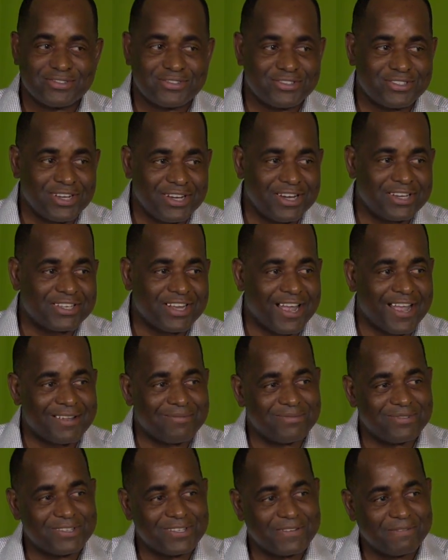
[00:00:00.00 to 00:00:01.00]
chilly
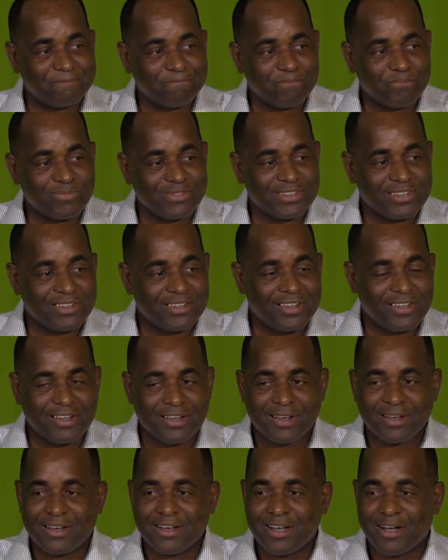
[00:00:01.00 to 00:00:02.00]
times,
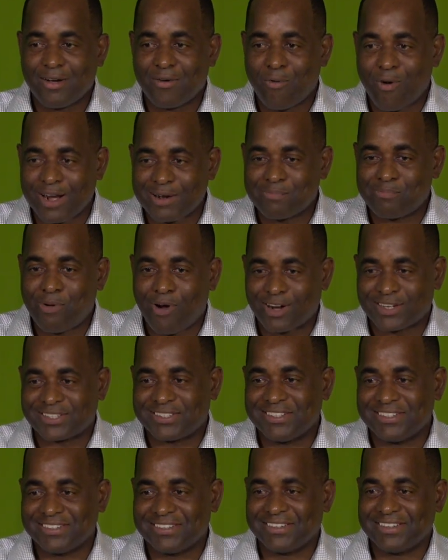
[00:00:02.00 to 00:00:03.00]
one
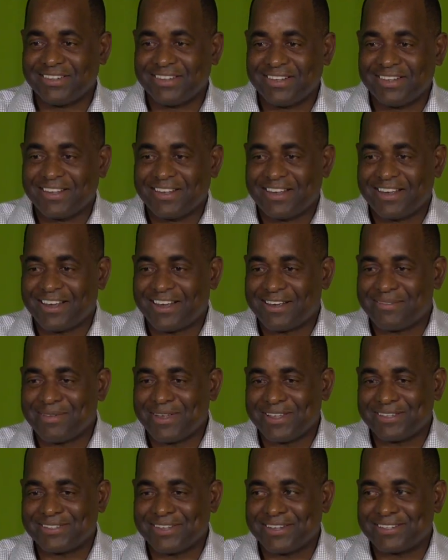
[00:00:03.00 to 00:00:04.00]
pot
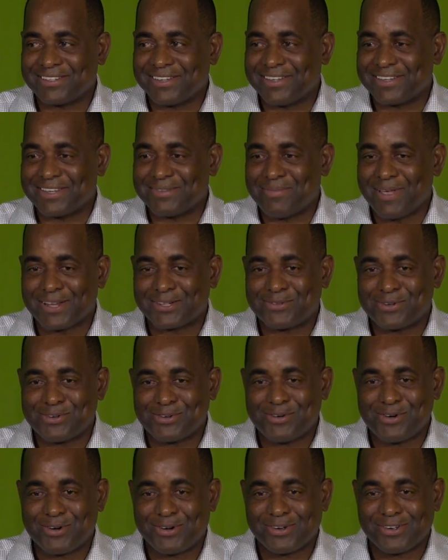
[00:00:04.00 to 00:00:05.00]
is the best way
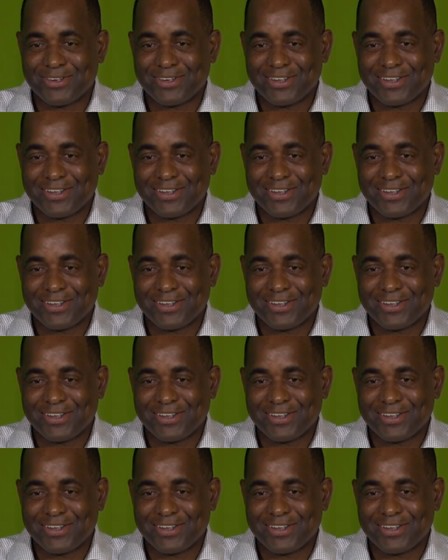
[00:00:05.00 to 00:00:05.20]
to go.